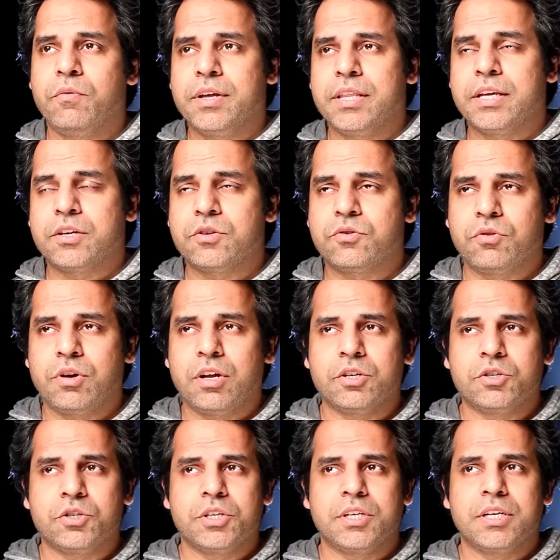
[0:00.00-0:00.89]
Vedic
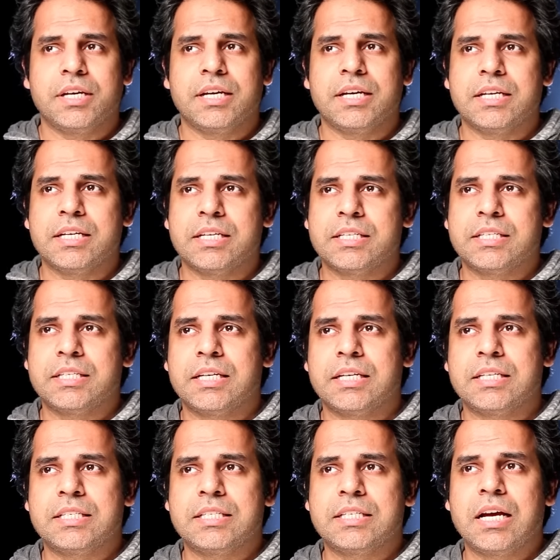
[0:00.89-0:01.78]
astrology is
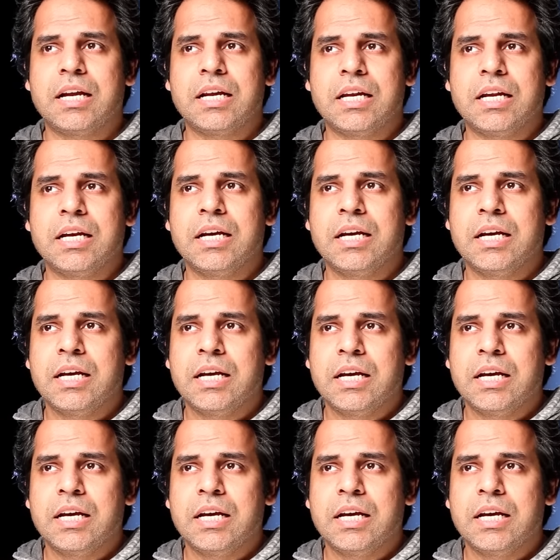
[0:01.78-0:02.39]
Sun